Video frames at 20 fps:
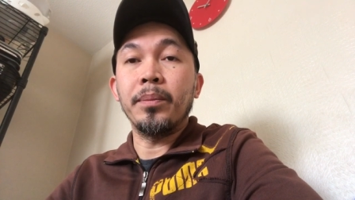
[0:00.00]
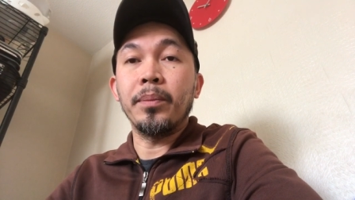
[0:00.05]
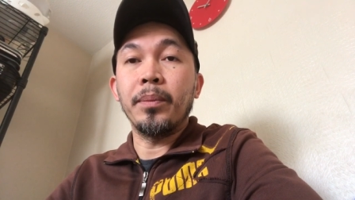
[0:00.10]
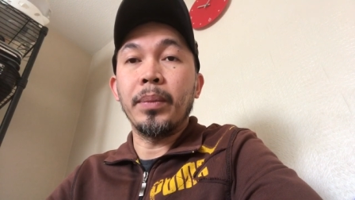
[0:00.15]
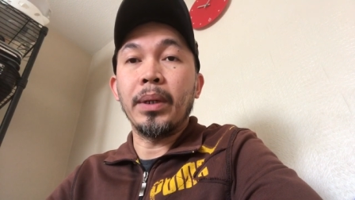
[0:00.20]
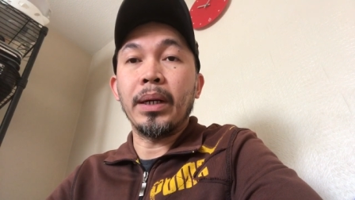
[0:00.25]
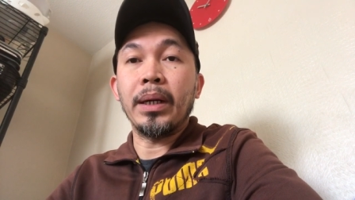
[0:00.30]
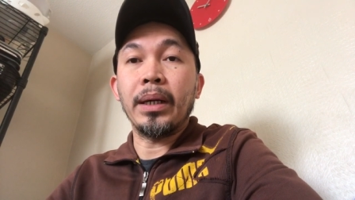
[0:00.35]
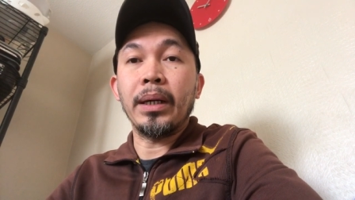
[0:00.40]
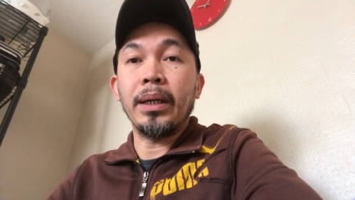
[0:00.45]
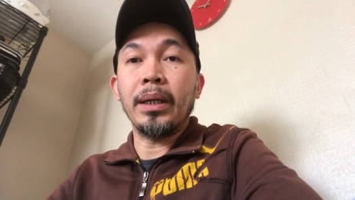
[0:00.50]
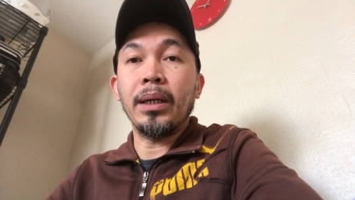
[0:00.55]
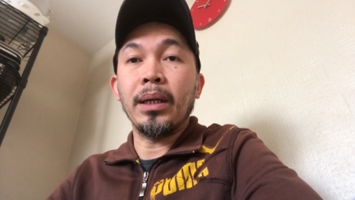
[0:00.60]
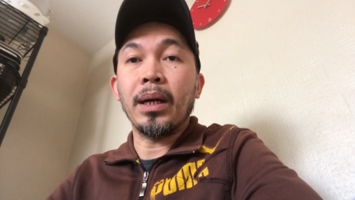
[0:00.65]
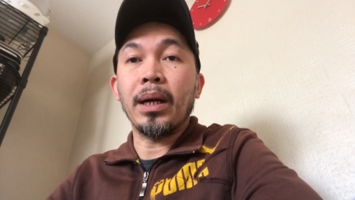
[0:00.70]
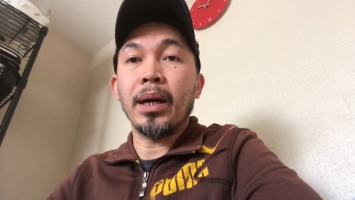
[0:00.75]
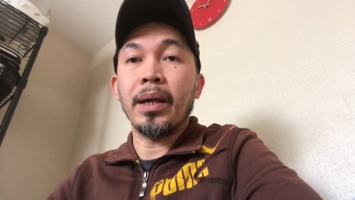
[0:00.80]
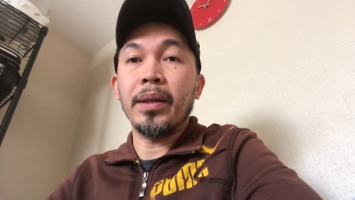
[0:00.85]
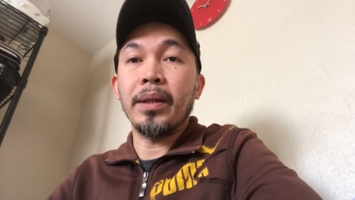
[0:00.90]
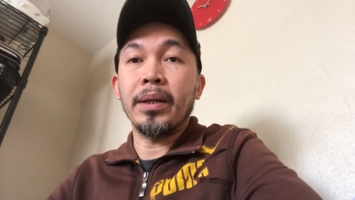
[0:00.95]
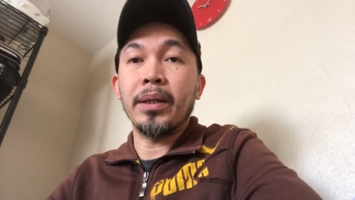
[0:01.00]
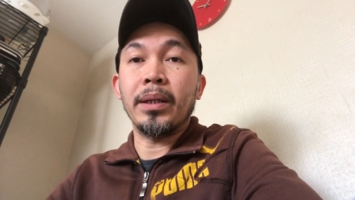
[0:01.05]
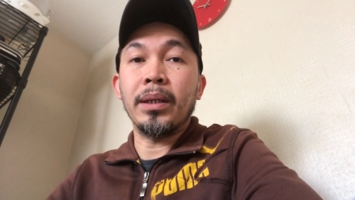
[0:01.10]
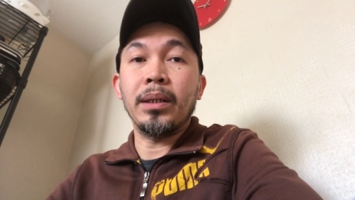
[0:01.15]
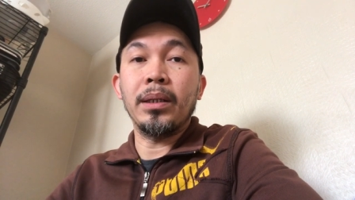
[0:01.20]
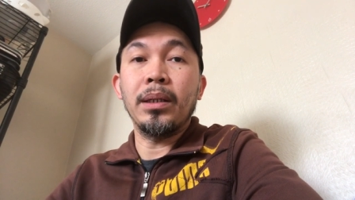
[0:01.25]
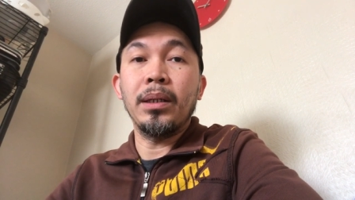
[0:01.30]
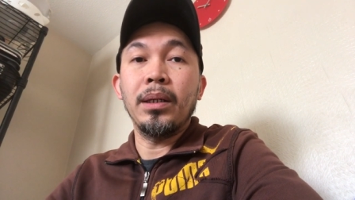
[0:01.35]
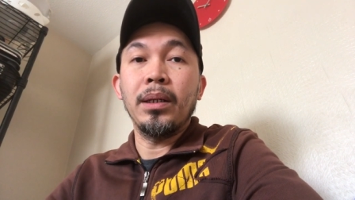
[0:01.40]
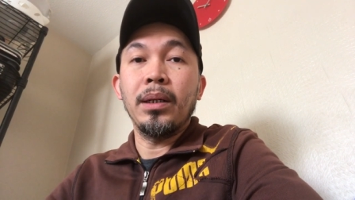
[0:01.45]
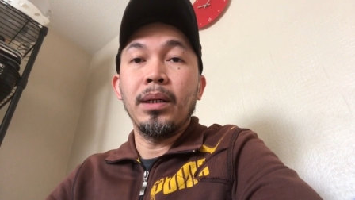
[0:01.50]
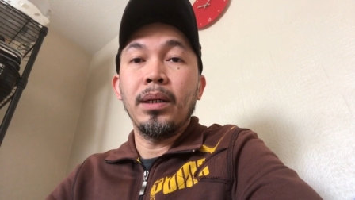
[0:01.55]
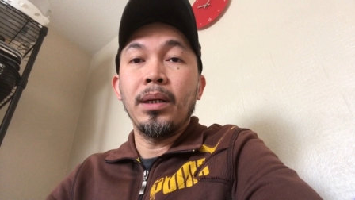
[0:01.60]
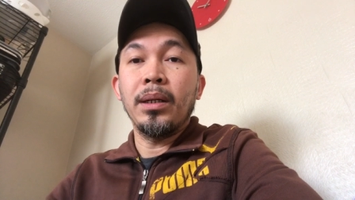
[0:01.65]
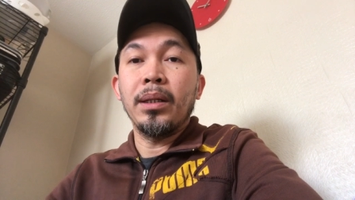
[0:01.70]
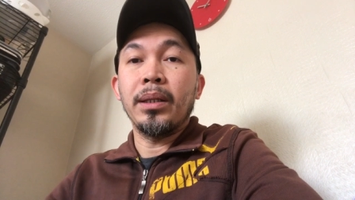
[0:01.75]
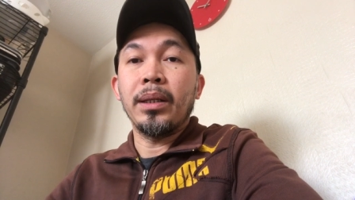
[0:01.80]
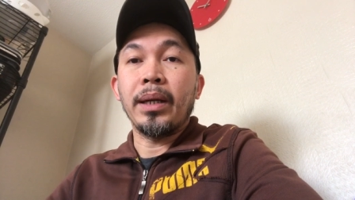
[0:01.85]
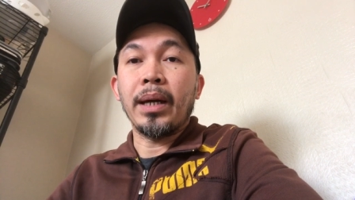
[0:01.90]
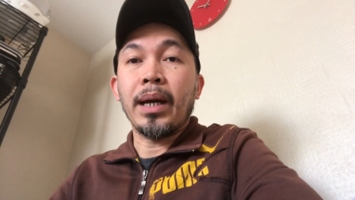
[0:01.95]
by either
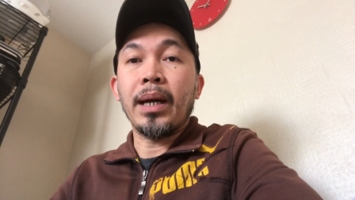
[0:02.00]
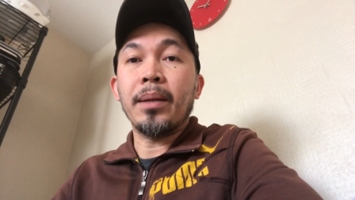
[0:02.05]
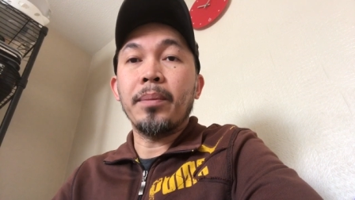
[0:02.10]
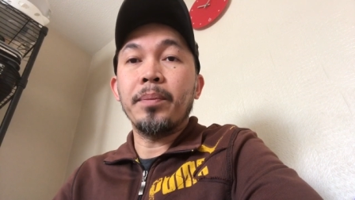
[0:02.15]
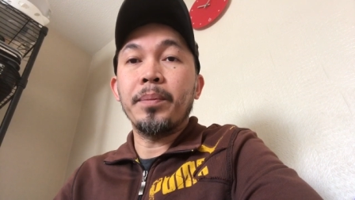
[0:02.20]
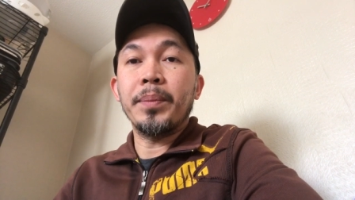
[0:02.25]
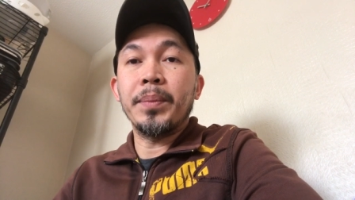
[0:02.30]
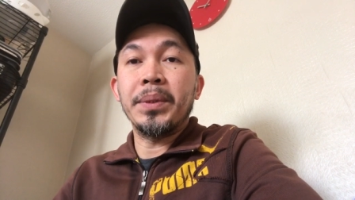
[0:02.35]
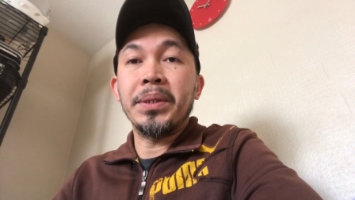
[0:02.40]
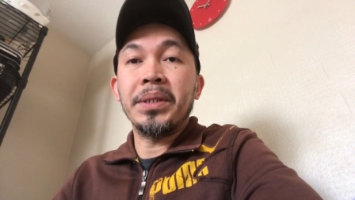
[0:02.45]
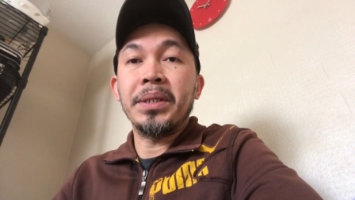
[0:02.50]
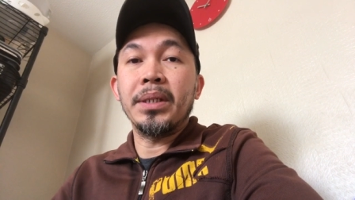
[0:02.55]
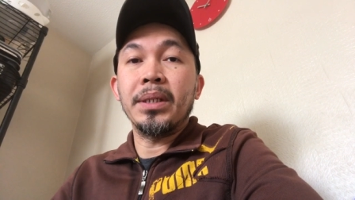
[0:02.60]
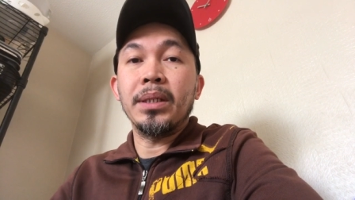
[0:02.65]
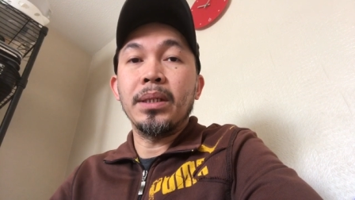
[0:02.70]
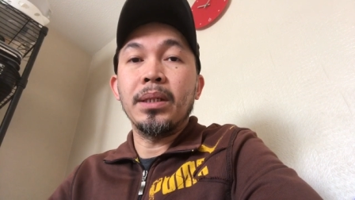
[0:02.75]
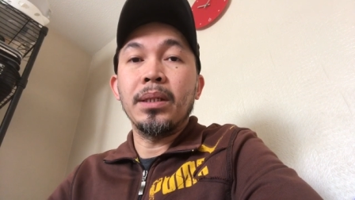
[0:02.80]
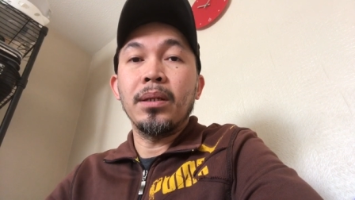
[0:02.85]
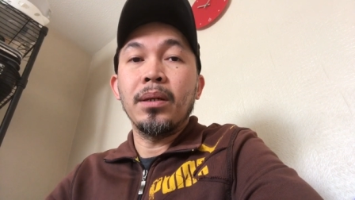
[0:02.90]
the amps